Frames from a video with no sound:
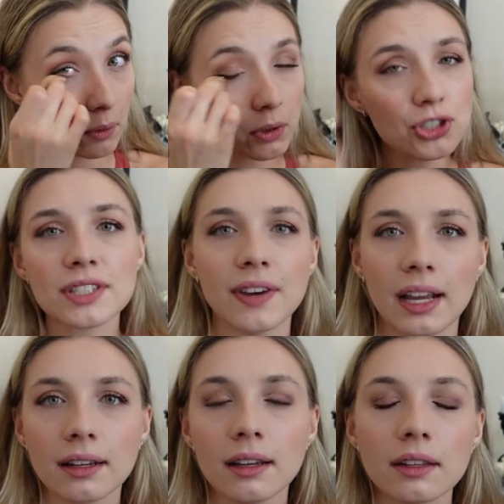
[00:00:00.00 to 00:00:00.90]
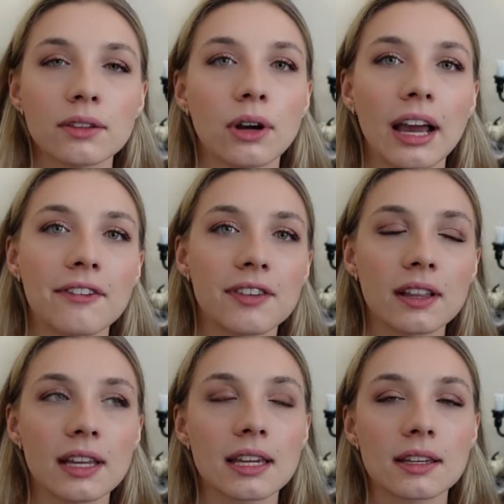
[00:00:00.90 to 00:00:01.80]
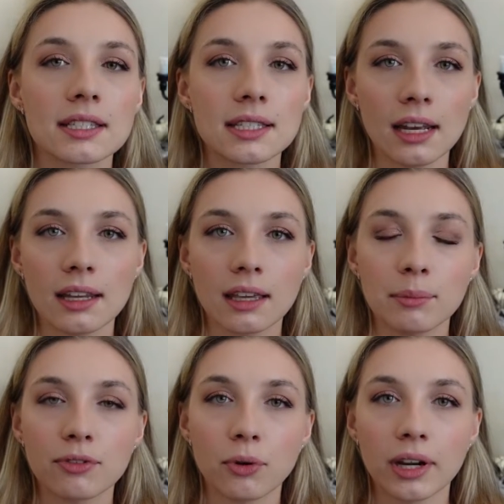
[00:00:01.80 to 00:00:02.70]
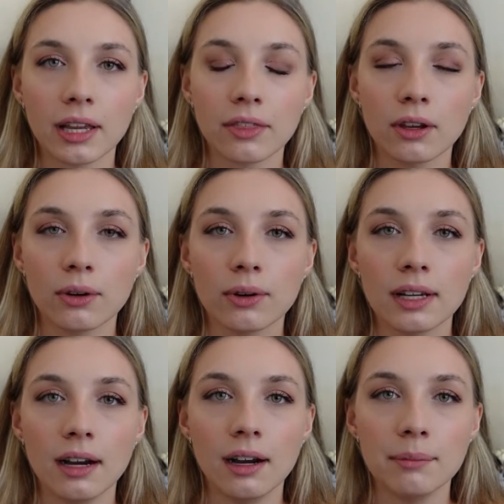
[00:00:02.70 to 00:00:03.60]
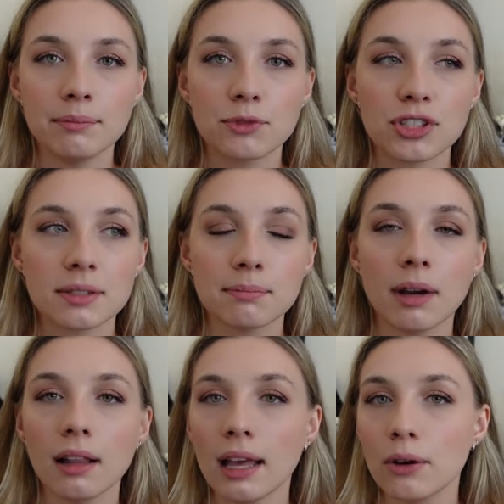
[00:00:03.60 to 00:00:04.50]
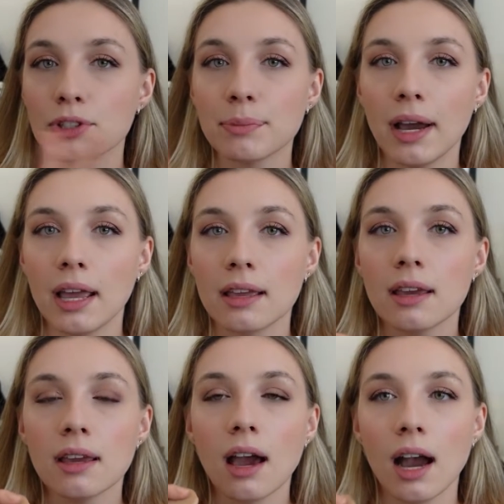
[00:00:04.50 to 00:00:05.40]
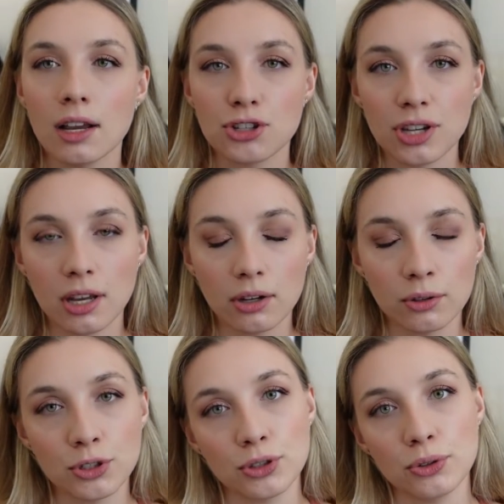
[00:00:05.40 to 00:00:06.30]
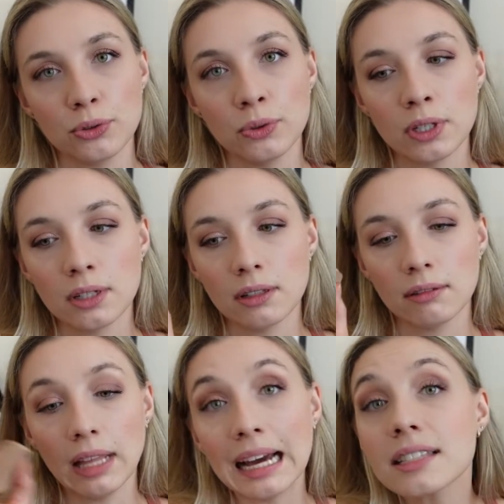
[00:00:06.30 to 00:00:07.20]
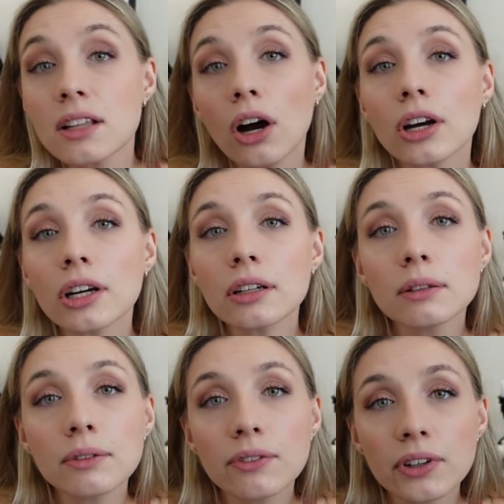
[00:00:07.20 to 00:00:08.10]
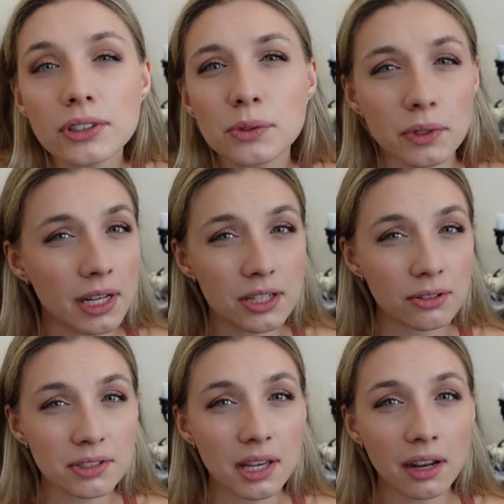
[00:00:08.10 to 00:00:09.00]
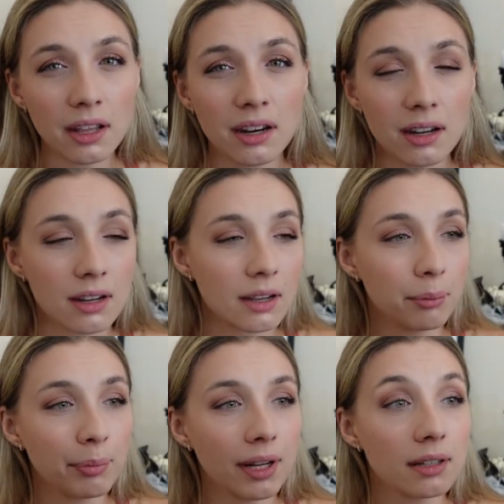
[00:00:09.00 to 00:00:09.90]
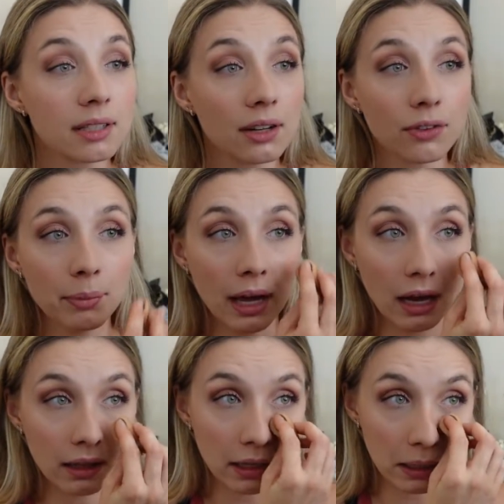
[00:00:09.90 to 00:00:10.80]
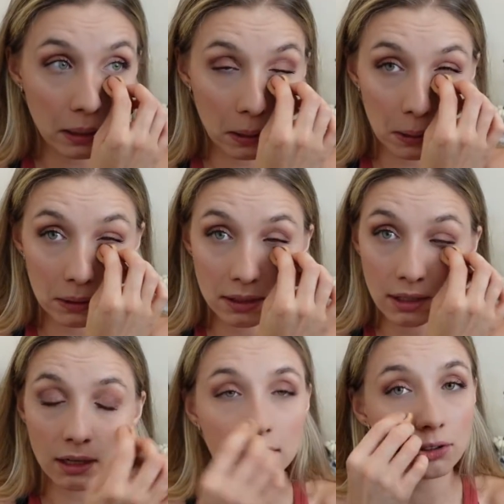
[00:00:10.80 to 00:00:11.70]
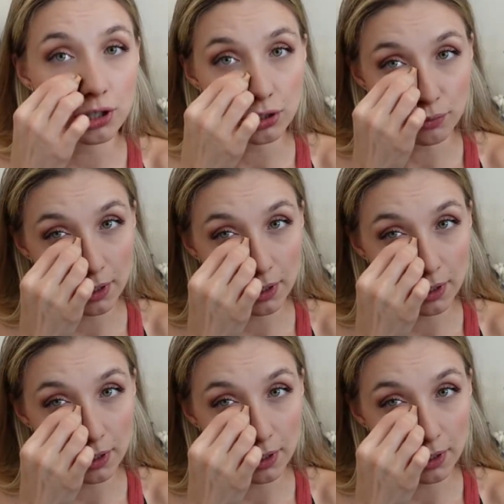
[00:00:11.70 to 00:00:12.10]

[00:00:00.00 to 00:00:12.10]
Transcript: which is fine. I feel like setting it beforehand though just allows my eyeshadow to last longer versus when I don't set it. But aside from that, like, it's not gonna change